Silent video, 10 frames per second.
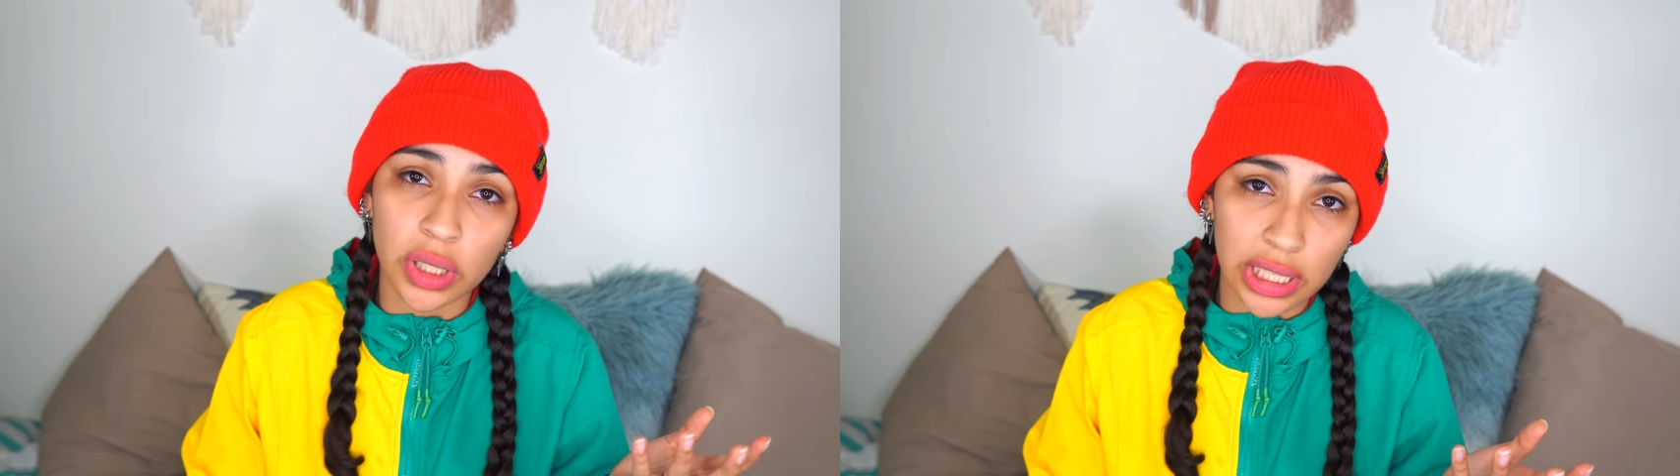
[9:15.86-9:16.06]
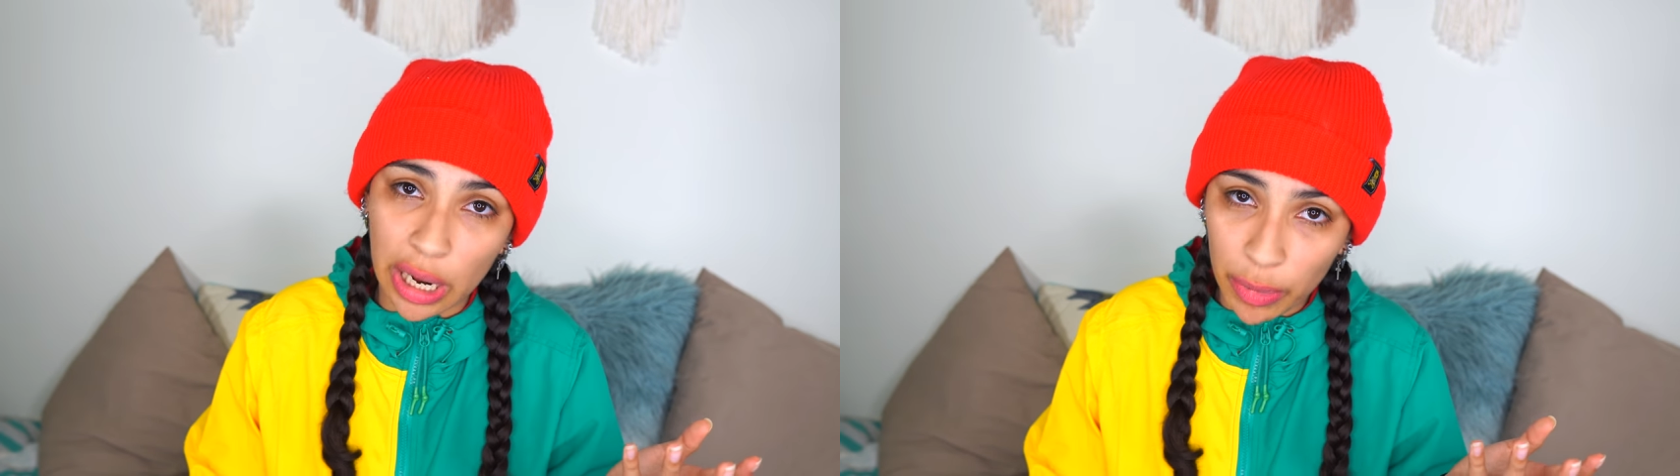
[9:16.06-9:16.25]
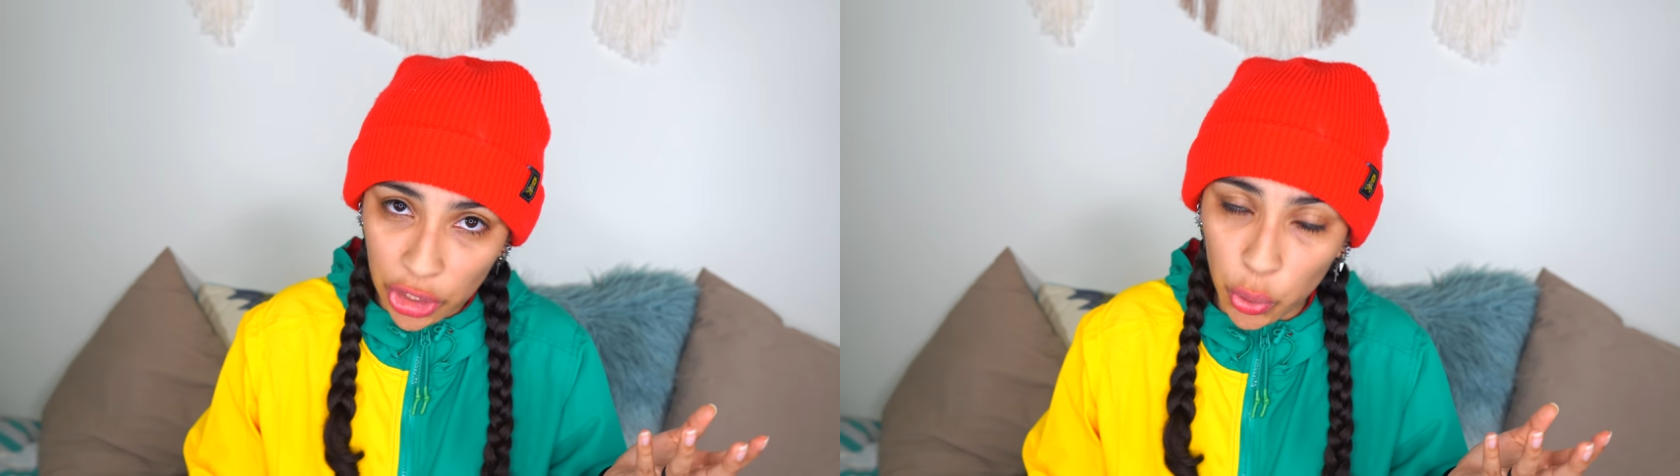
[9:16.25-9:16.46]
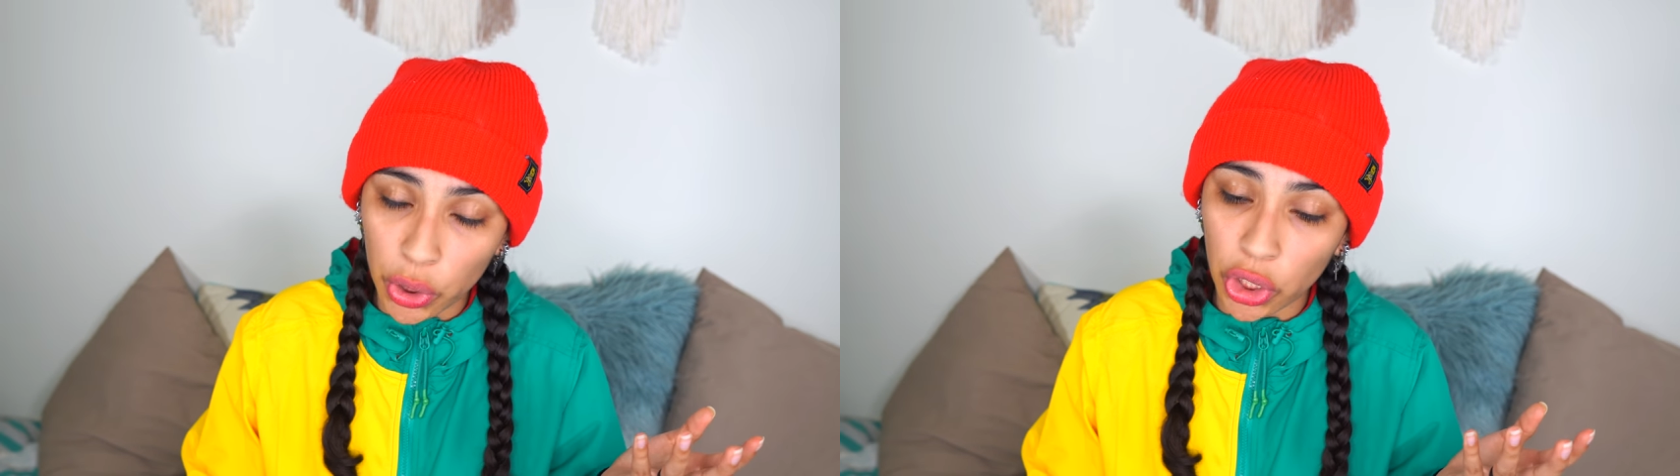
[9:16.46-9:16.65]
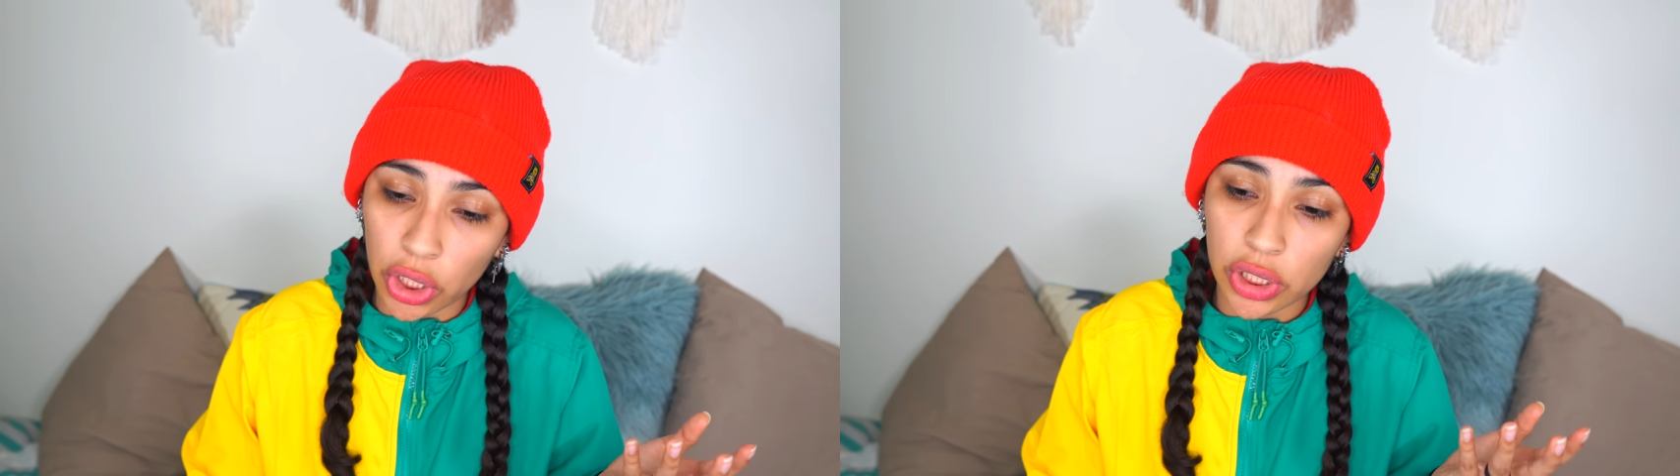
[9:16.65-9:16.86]
does not make you
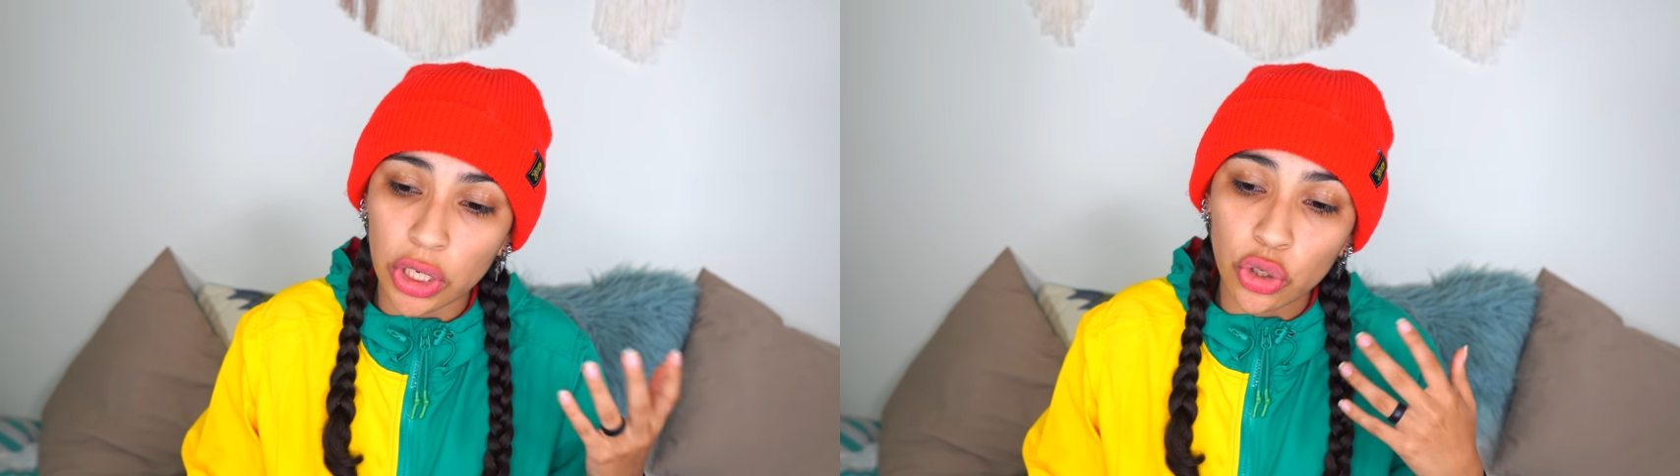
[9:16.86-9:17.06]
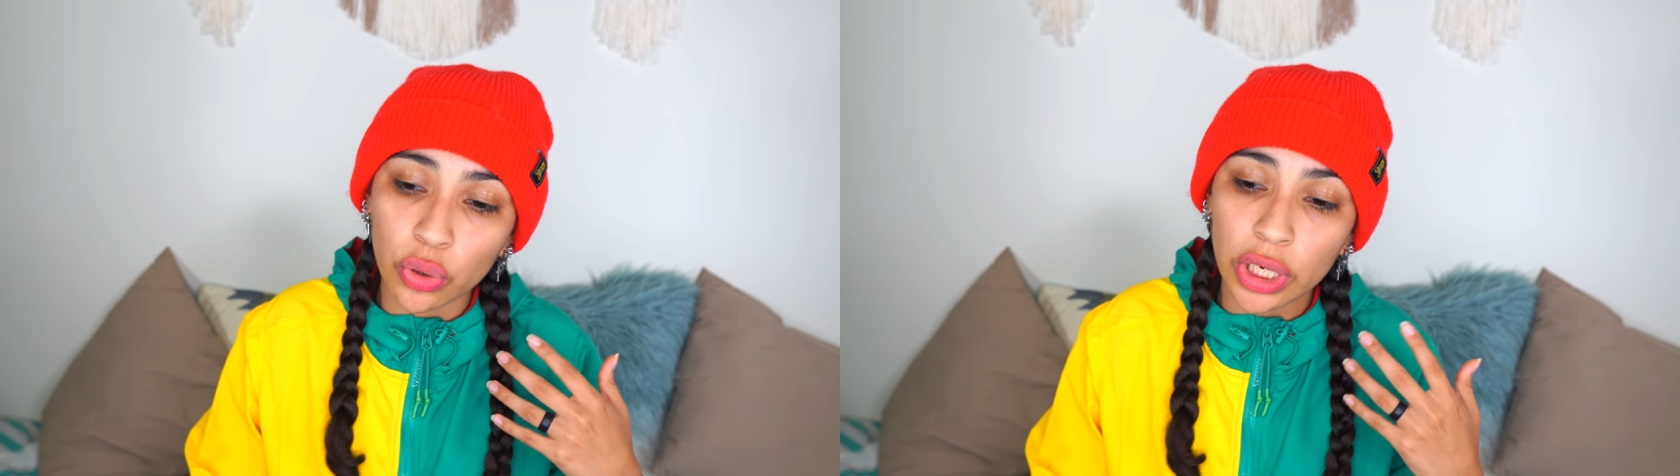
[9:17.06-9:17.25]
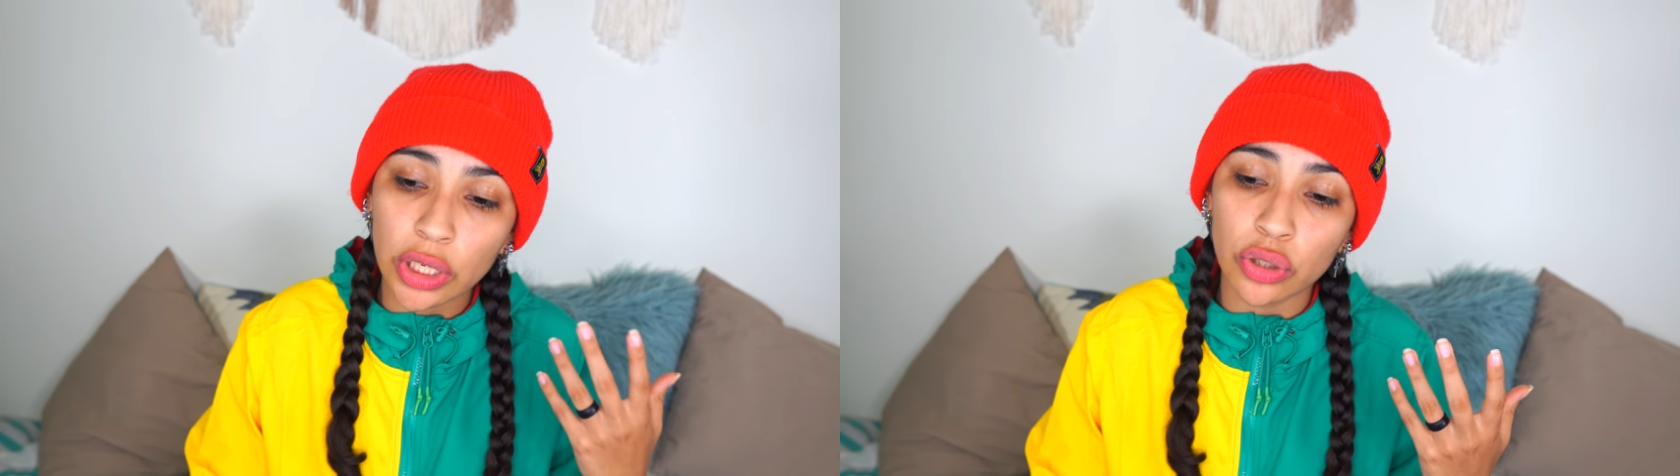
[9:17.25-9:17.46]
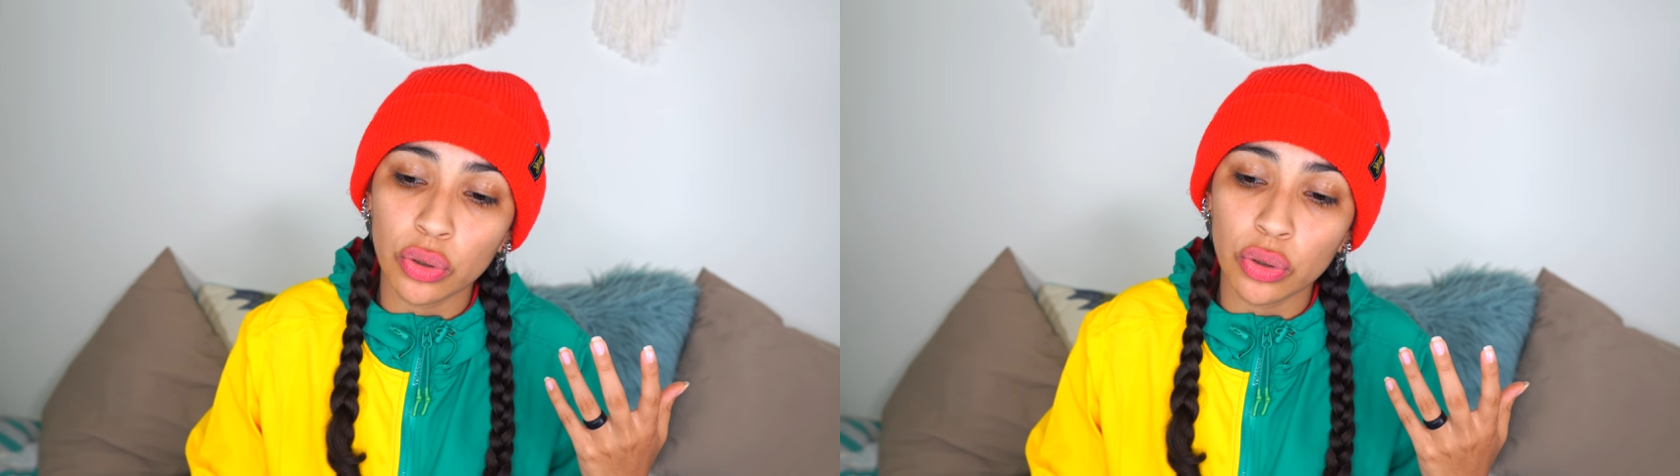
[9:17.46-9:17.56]
a nurse. You need